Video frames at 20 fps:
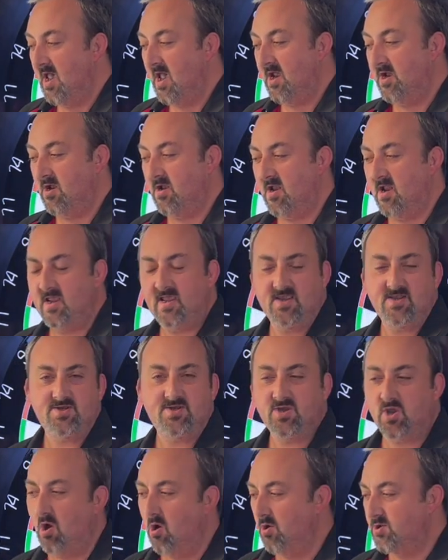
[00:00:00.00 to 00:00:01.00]
And
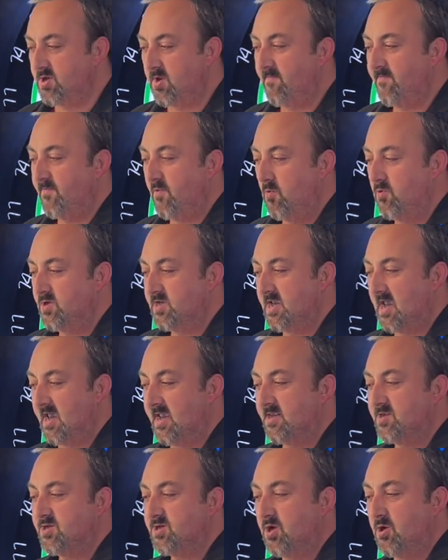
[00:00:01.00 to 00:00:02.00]
it's got
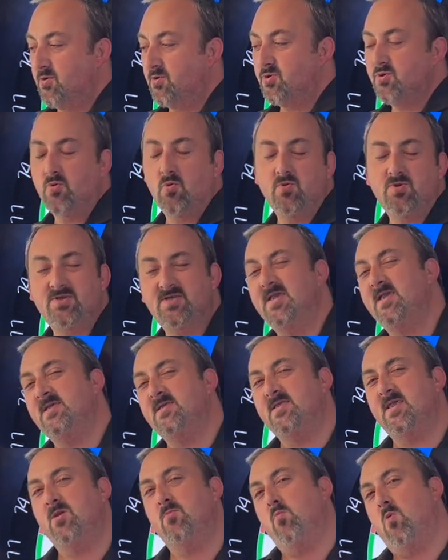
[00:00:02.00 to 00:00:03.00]
48 total
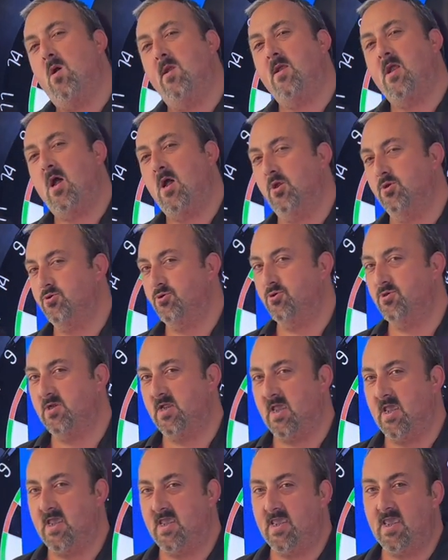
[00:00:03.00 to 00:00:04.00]

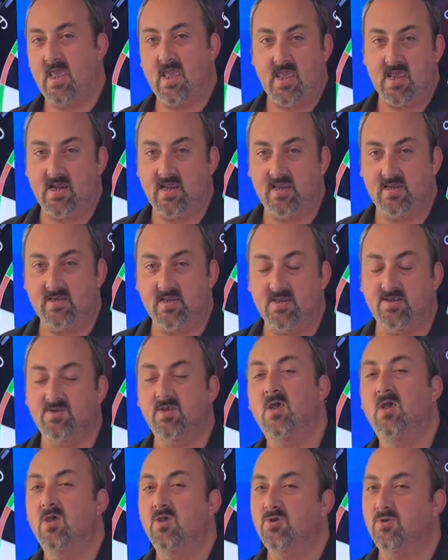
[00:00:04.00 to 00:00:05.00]
6100K
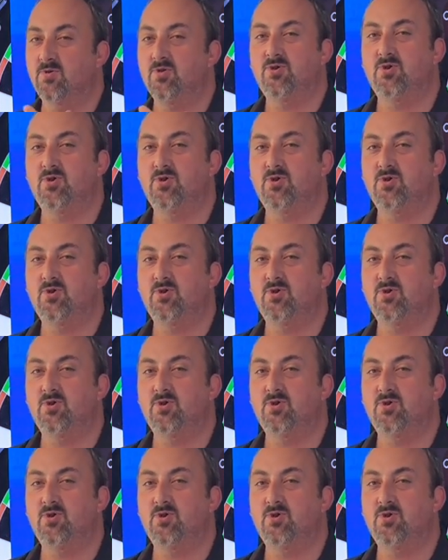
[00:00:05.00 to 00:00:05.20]
LEDs, so it